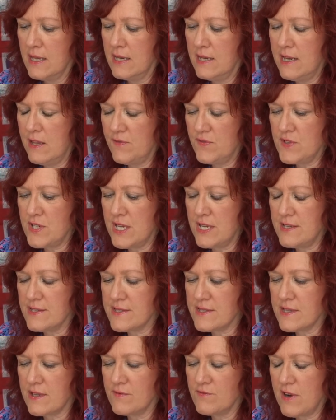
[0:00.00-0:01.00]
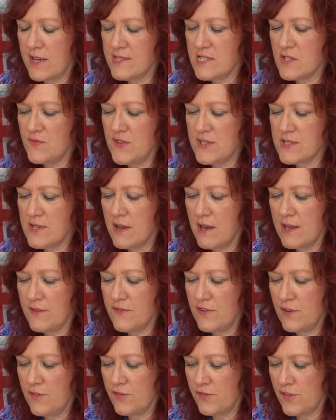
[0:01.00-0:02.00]
lived his rest of his
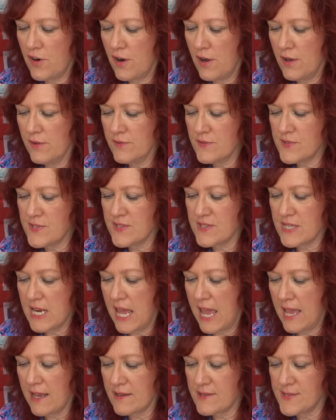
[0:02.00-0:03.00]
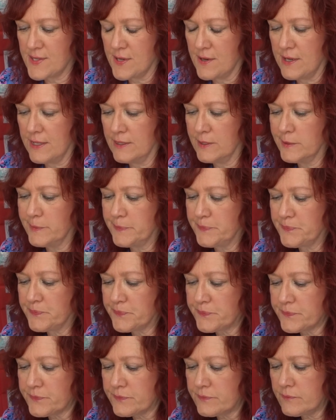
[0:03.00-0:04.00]
life in France as an exile.
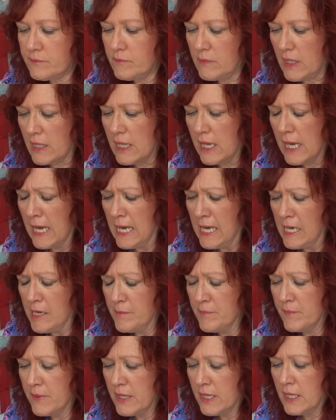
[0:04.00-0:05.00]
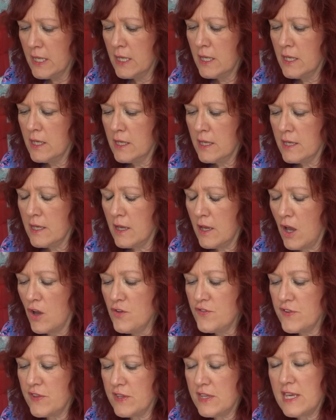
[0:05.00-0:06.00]
Over
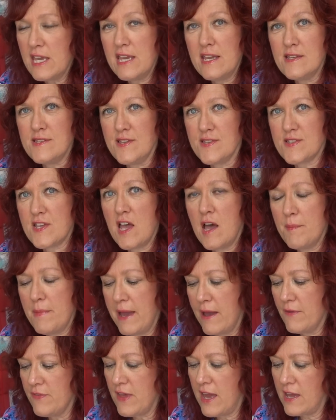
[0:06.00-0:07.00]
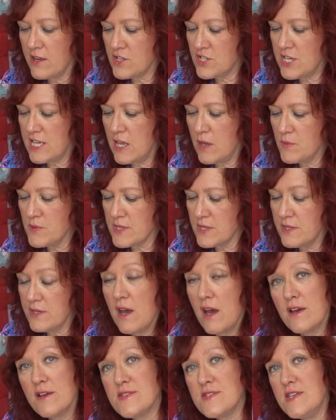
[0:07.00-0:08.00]
the years, it's come out that actually he was a
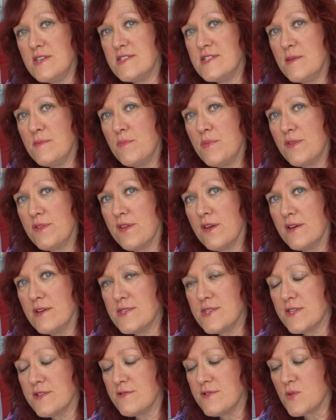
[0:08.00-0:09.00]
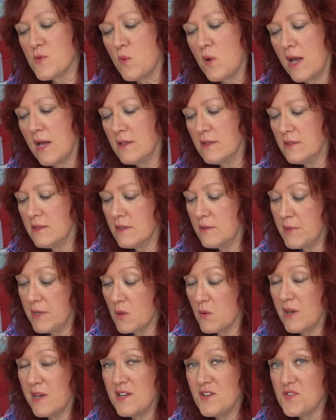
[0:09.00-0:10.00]
Nazi sympathiser as well. It'd be
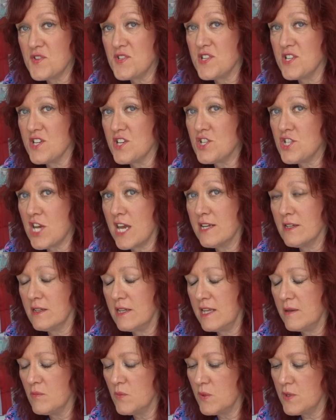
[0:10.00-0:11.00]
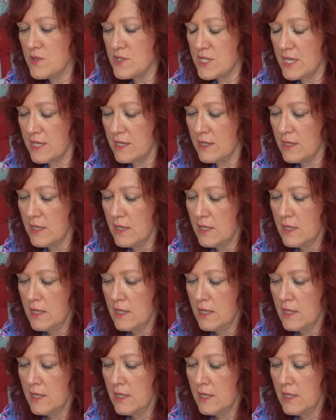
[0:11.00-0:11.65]
quite interesting to channel him, wouldn't it?